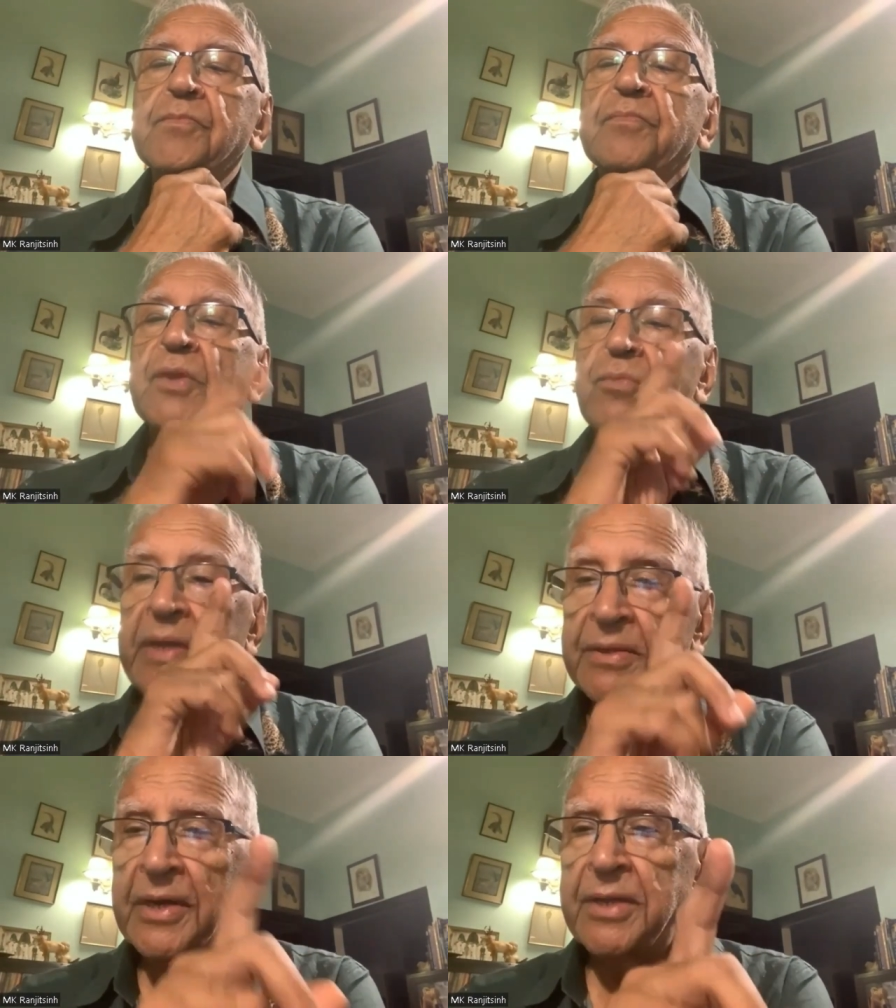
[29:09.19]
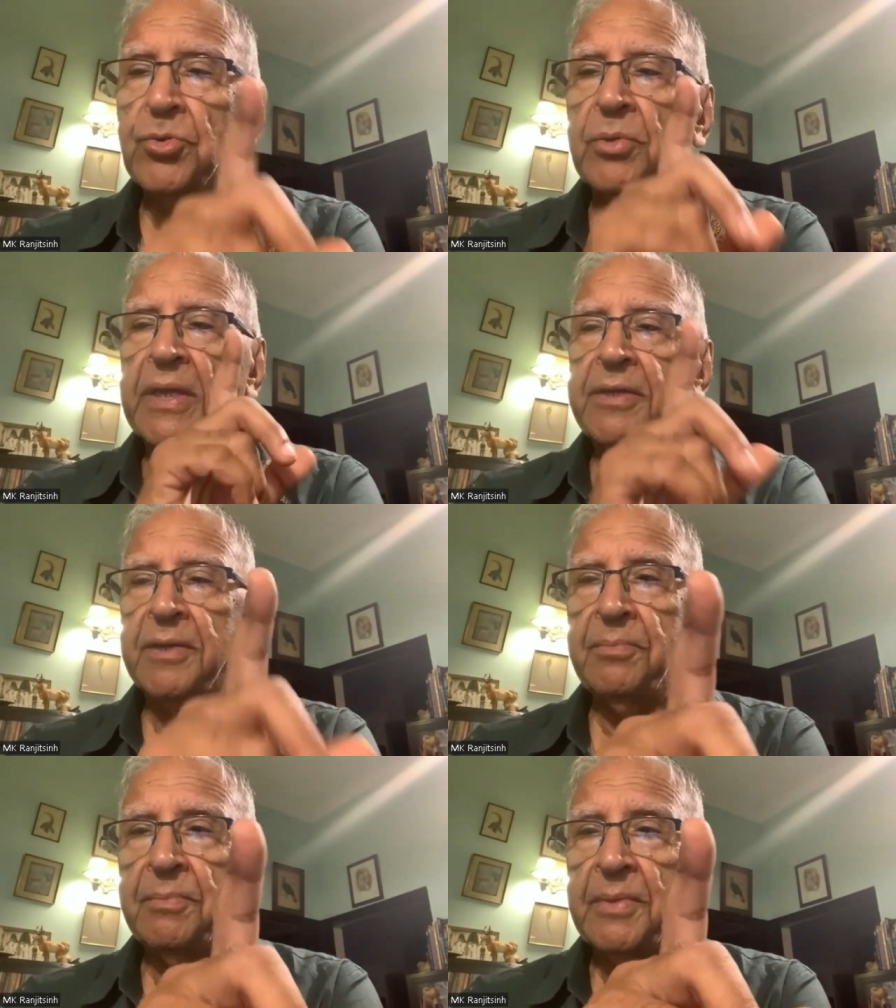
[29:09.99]
Wow. We are trying to get
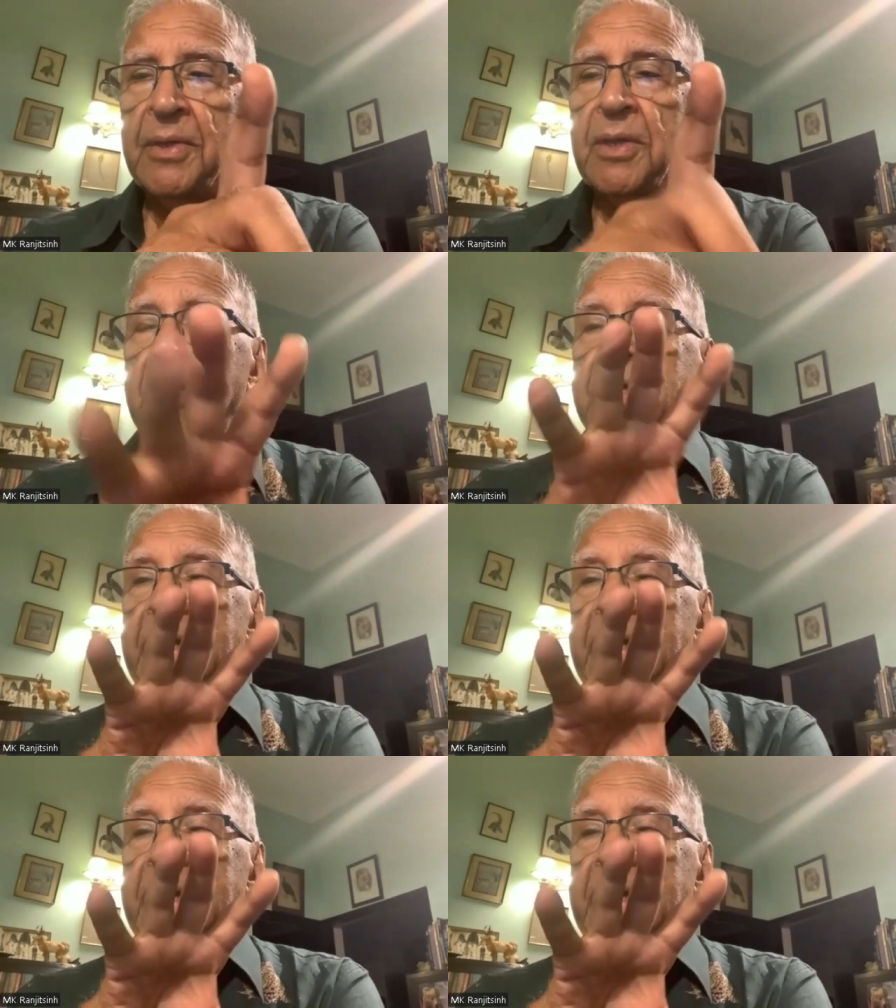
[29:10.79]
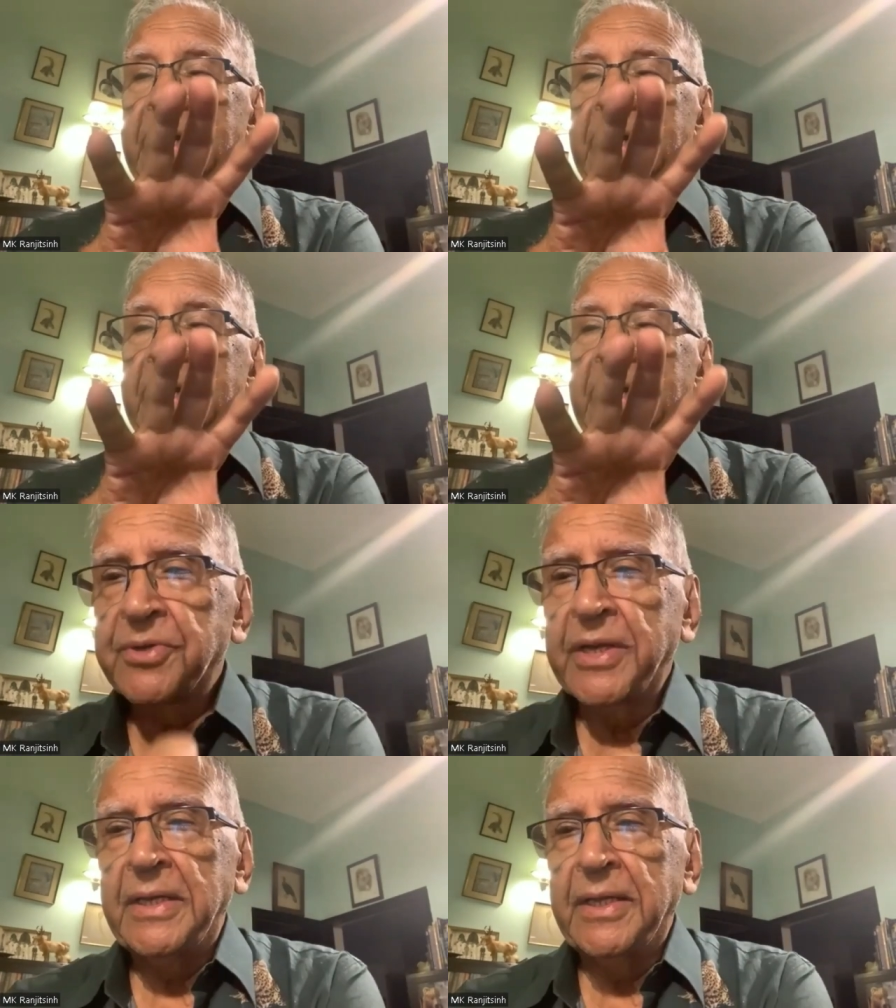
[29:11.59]
him and to develop
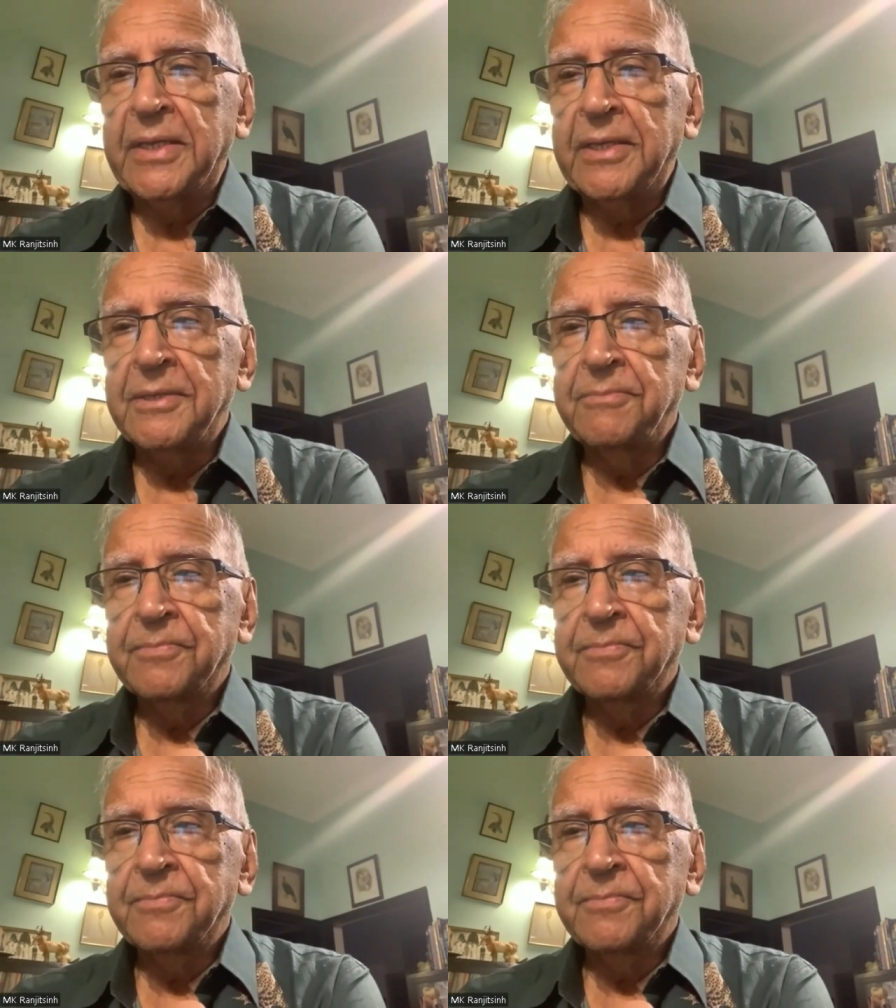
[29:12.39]
training here